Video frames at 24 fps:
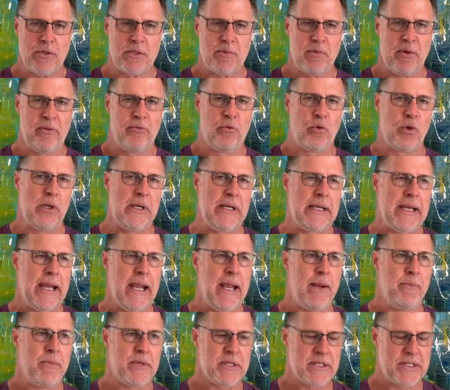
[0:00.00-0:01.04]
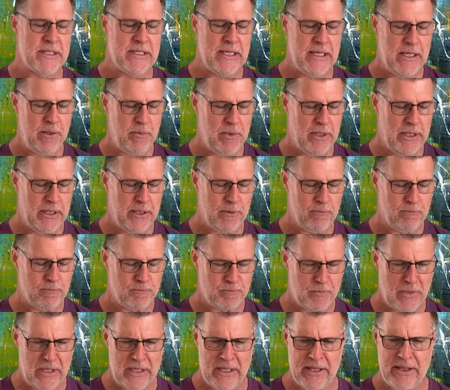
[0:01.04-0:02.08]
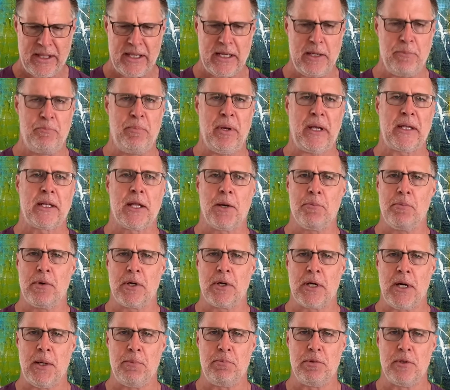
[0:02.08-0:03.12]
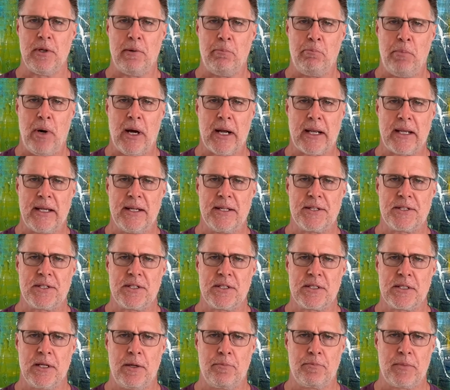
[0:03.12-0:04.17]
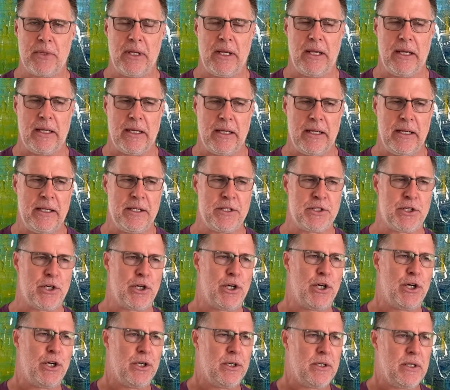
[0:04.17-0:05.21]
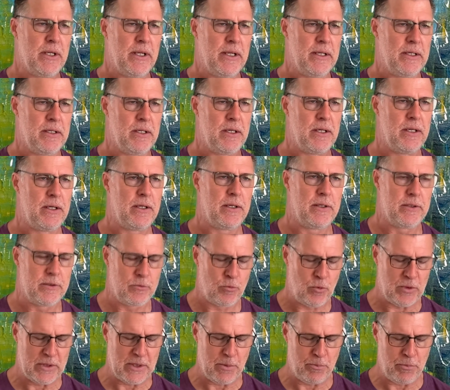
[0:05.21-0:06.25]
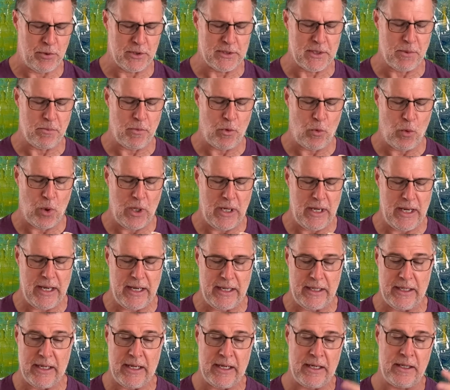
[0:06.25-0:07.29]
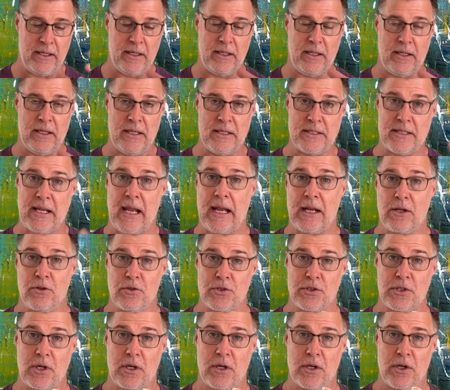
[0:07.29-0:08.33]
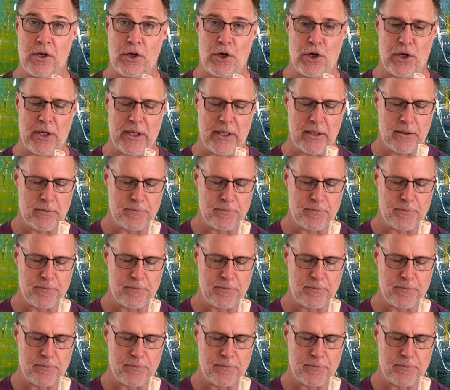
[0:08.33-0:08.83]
before he came to see me, I think he picked up a couple of buckets or something, and he turned and went to put them away, and his ankle started hurting.